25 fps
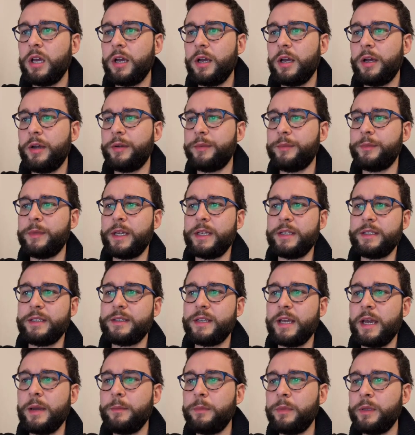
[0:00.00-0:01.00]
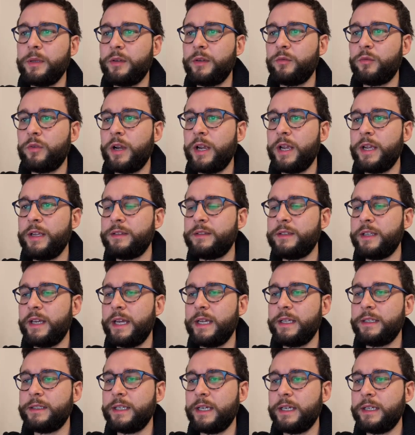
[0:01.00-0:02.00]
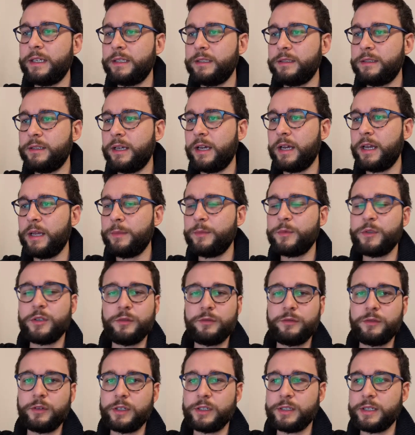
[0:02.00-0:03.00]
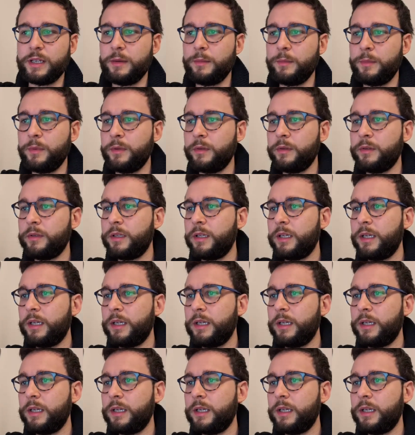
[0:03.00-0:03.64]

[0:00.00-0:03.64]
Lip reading: a sampling rate, a data type. So for example,